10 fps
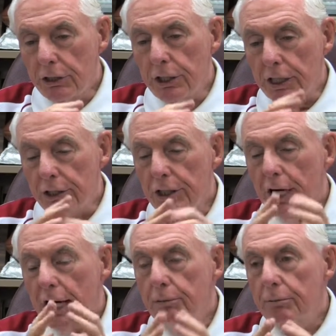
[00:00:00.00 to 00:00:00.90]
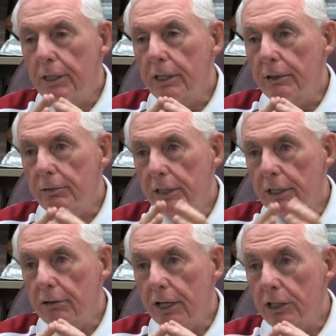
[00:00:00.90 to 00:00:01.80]
the GI Bill was the
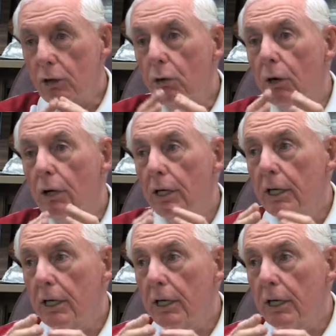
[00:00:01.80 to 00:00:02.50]
direction, or